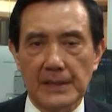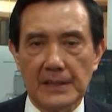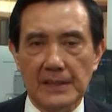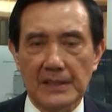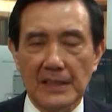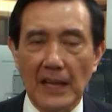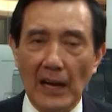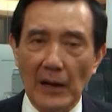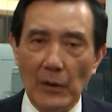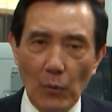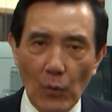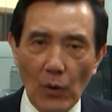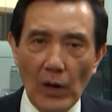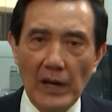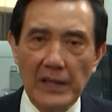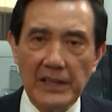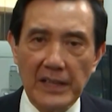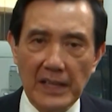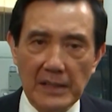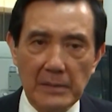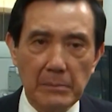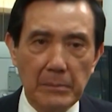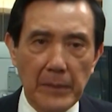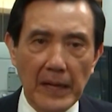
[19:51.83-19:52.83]
Taiwan
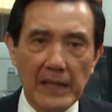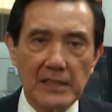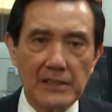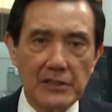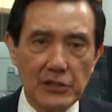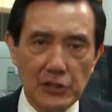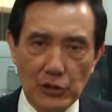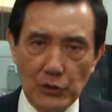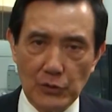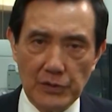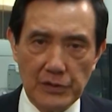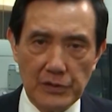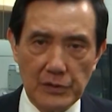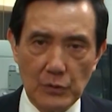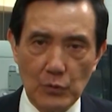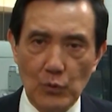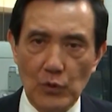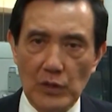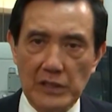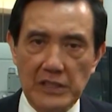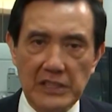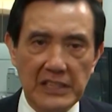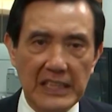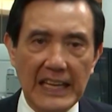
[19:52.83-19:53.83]
and mainland students
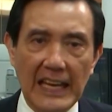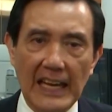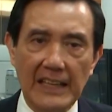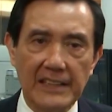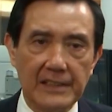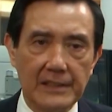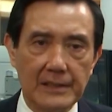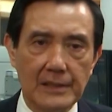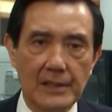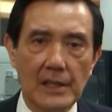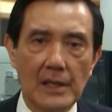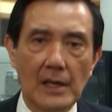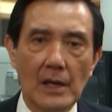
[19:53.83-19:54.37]
were together